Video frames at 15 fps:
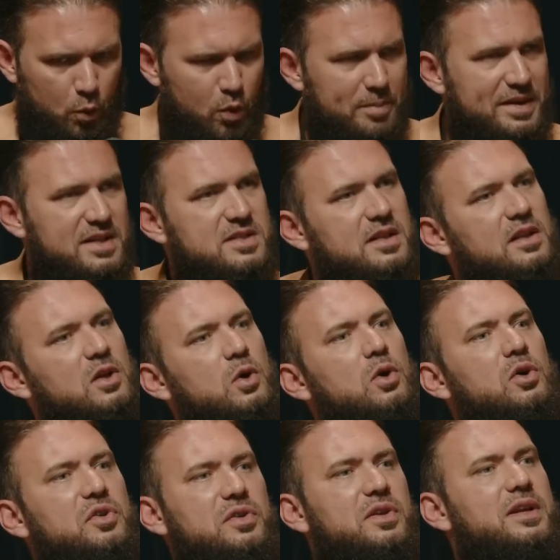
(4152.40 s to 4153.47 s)
The woman is in the
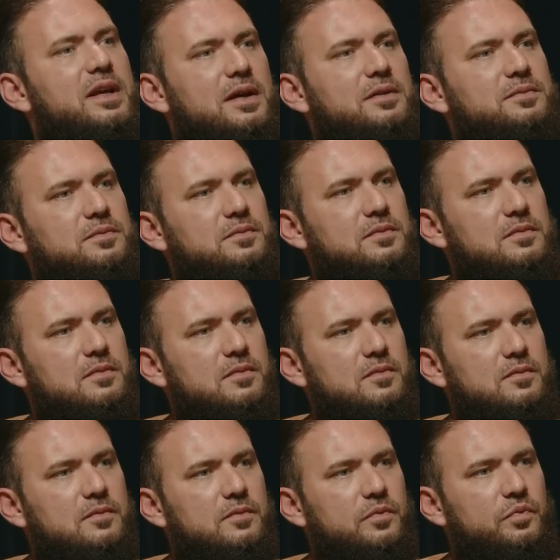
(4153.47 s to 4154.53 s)
goal, in the net.
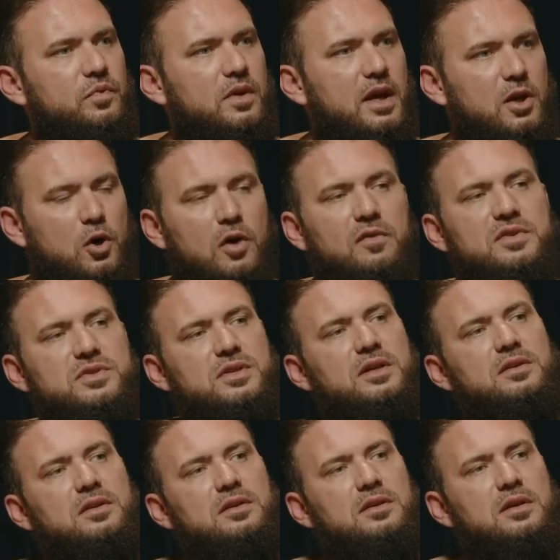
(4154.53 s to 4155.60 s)
And all of a
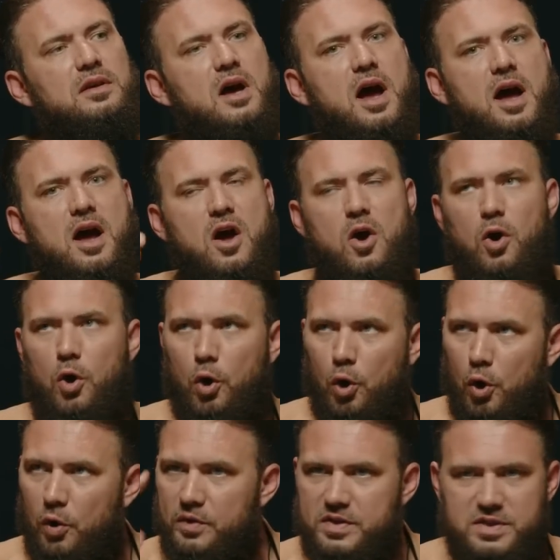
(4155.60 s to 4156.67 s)
sudden,
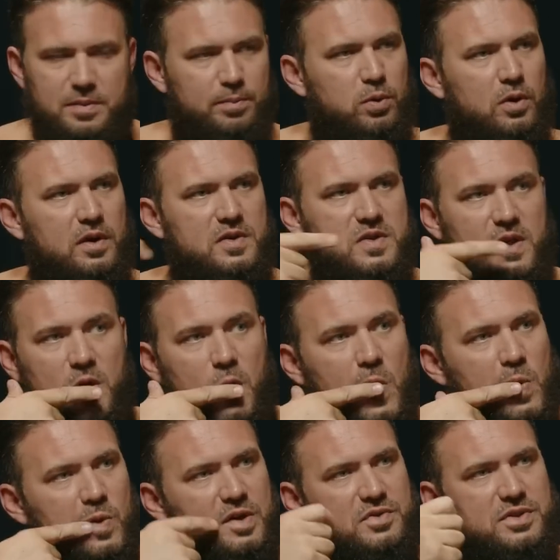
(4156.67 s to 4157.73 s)
all the supporters and the
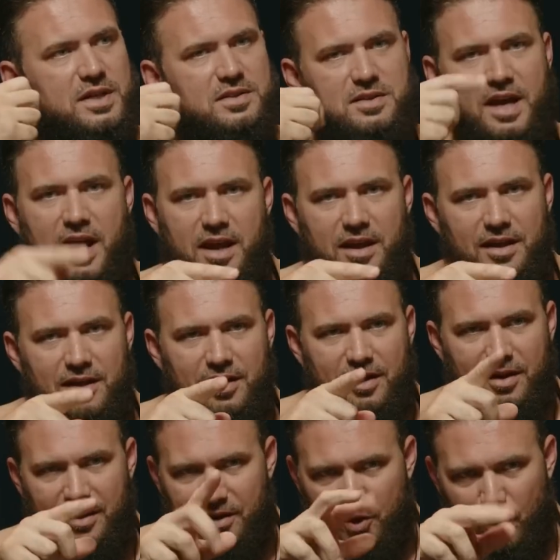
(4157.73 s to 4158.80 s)
whole world says, hey,
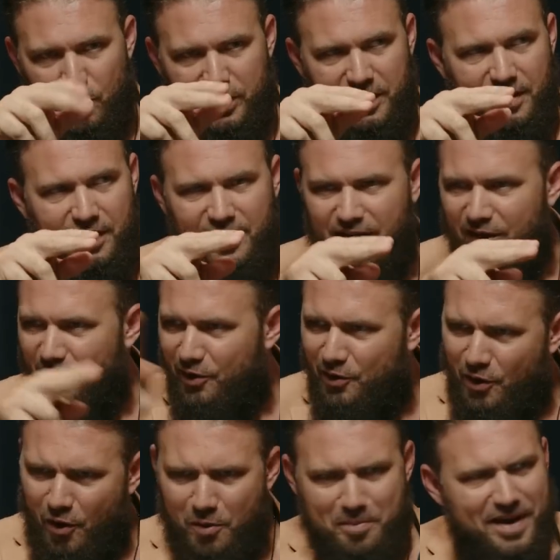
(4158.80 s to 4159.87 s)
goalie,
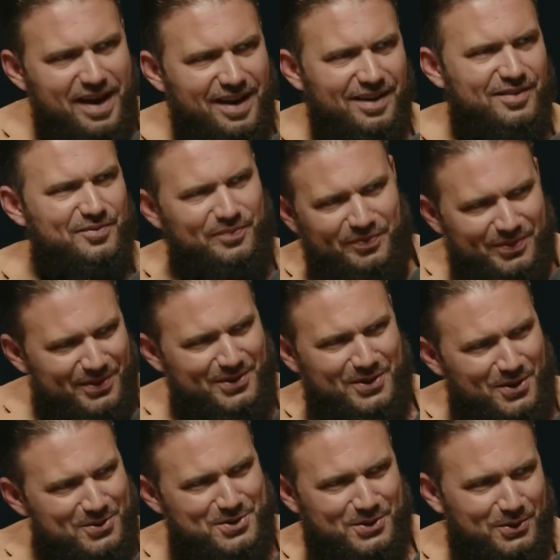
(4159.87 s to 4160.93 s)
go, man.
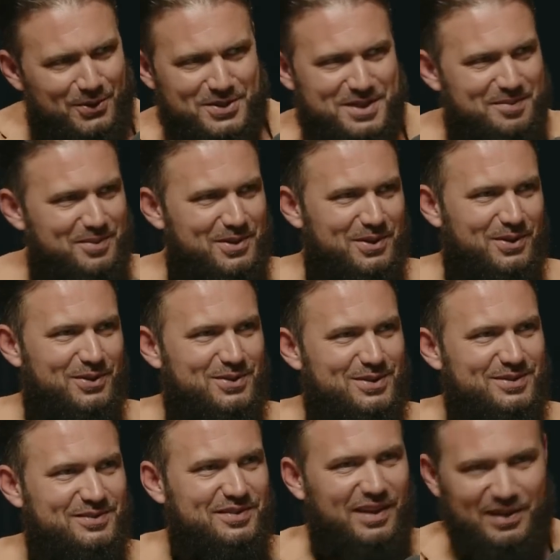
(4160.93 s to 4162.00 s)
Go score some
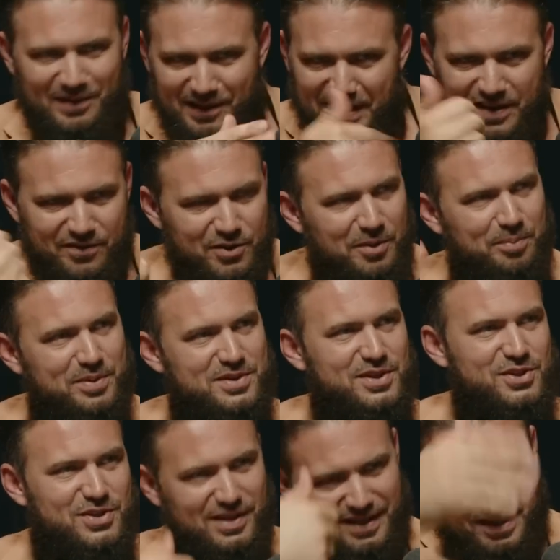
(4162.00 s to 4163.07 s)
goals. Leave your
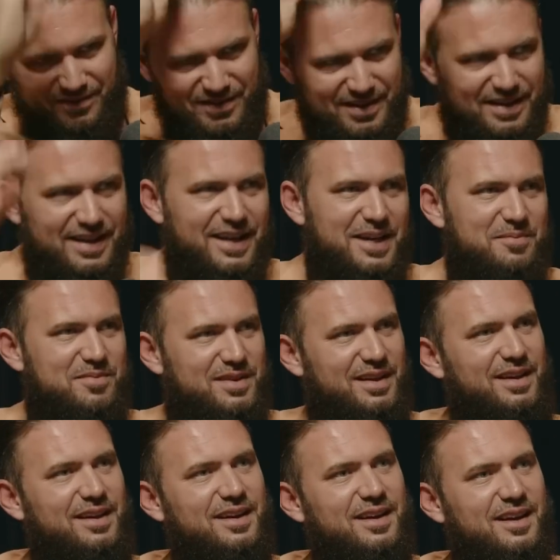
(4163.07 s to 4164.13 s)
position. Leave the net
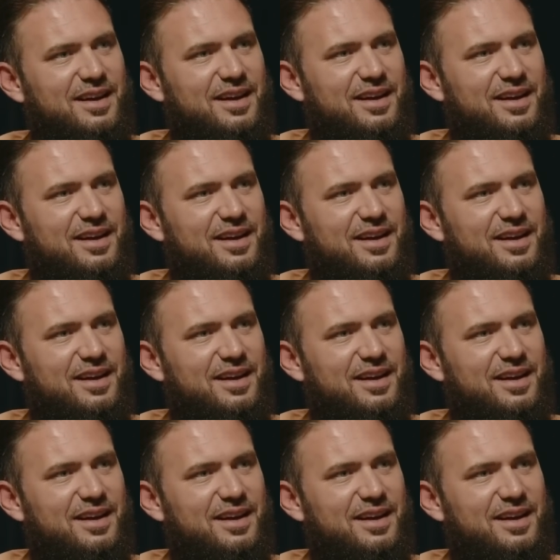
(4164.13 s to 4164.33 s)
empty.